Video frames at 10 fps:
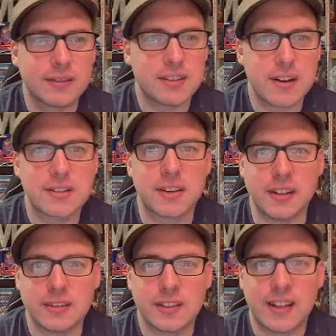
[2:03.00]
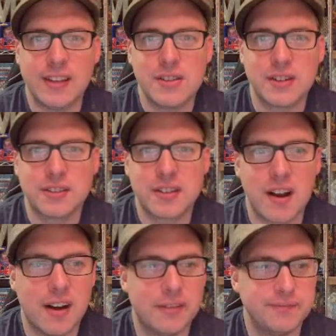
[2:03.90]
Seriously, he just
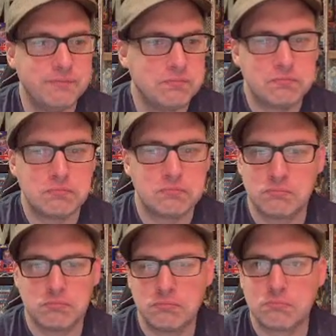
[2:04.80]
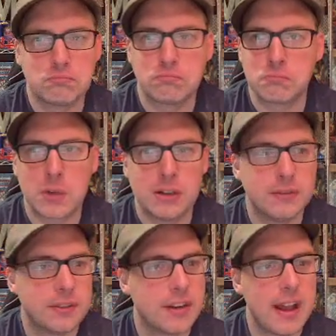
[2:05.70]
um,
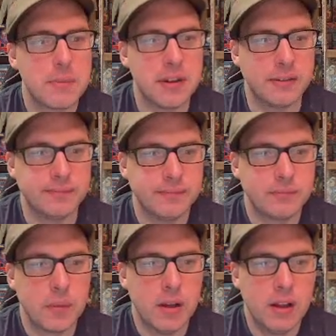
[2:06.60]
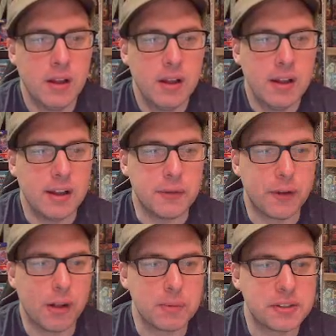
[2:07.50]
doesn't happen to him. And you
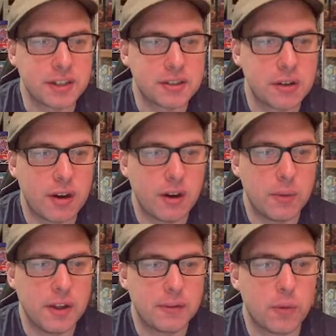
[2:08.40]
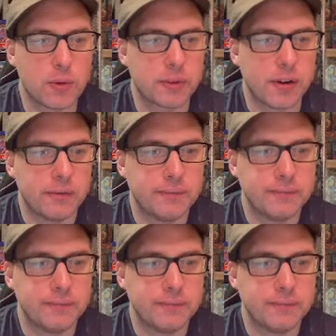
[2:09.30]
follow up a six star with a four star.